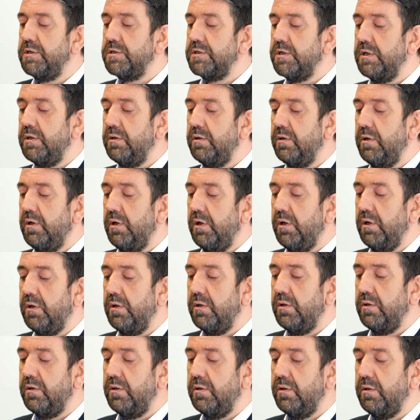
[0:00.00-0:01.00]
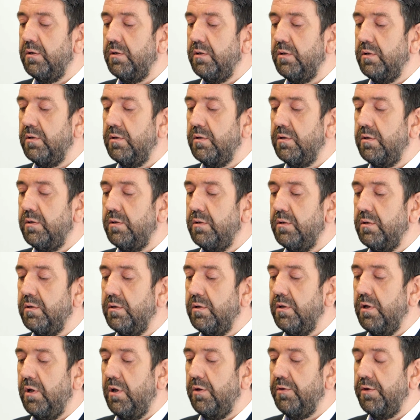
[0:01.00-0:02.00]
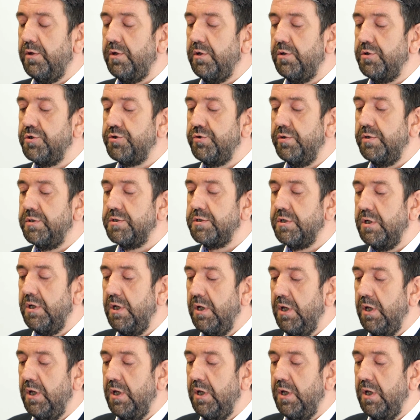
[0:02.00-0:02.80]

is in other countries.